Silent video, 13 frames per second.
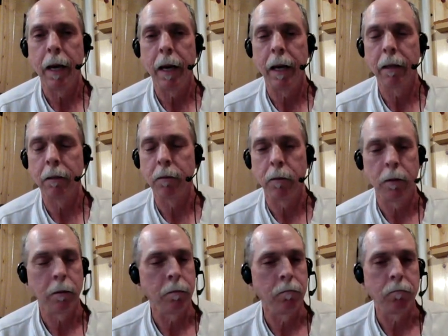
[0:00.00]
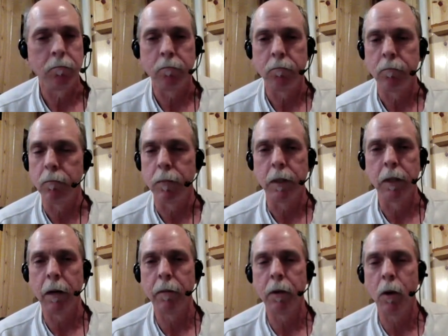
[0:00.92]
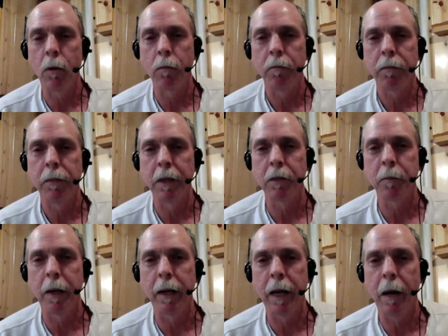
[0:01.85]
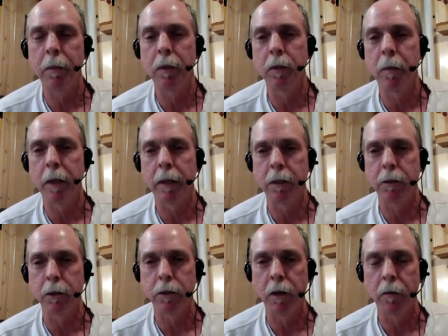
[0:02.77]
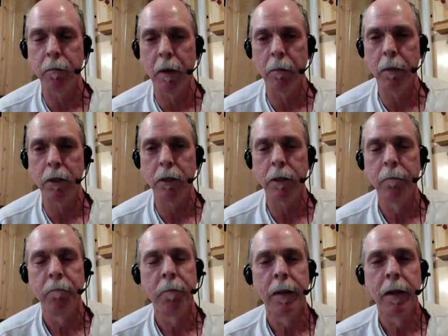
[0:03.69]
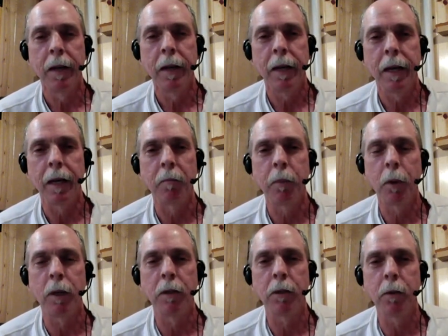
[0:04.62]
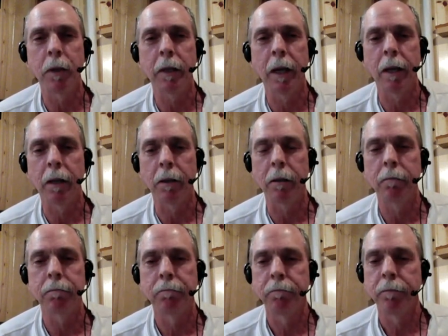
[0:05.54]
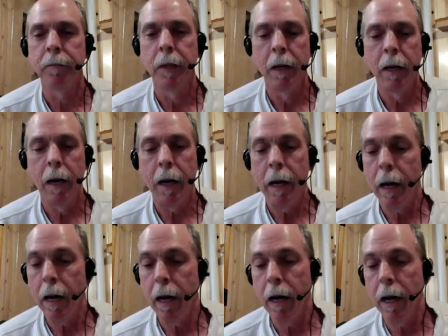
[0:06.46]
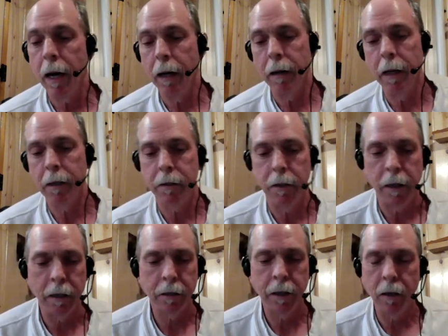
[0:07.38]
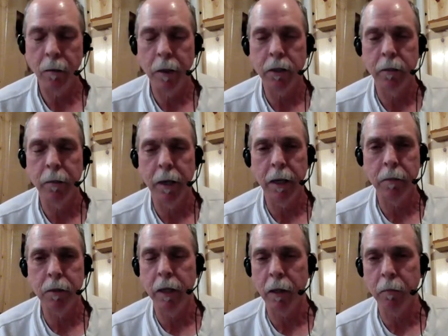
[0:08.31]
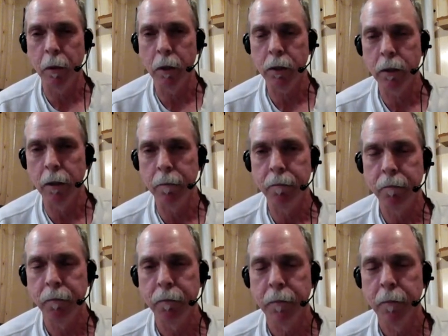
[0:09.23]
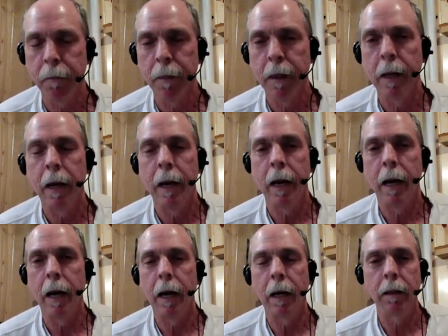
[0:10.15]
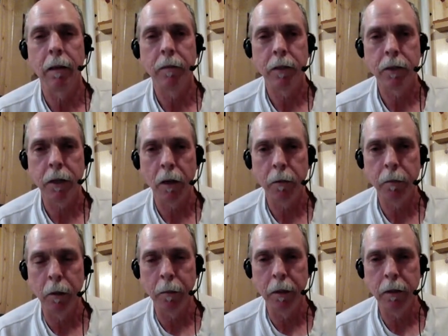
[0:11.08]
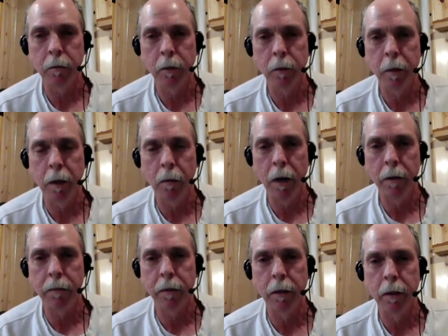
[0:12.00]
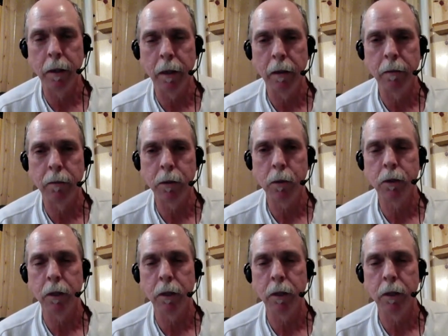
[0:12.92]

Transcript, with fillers: and you never know. Things might happen. You might get your stuff published and put into a calendar. Uh, as, as Gail mentioned, my name's Dick Bergstrom. Uh, I live in South Bloomington with my wife and uh, two